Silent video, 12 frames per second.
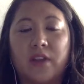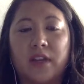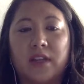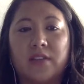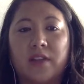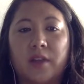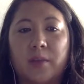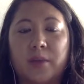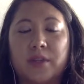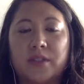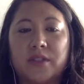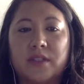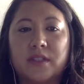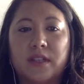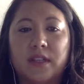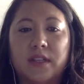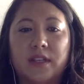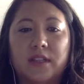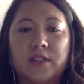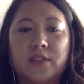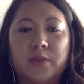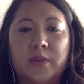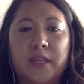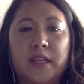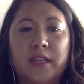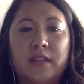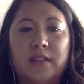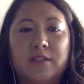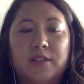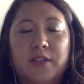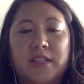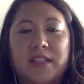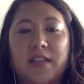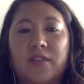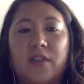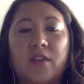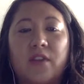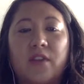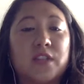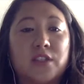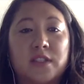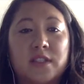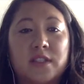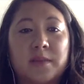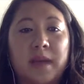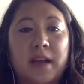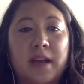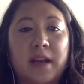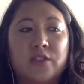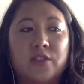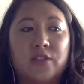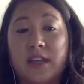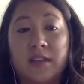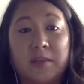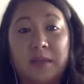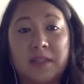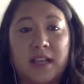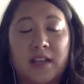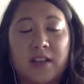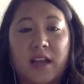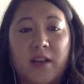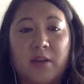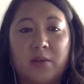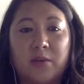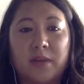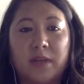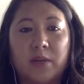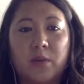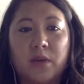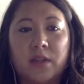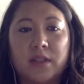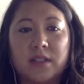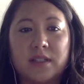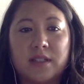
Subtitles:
front-end developers? do you guys have conversations about it? Do you just tell them exactly how it works?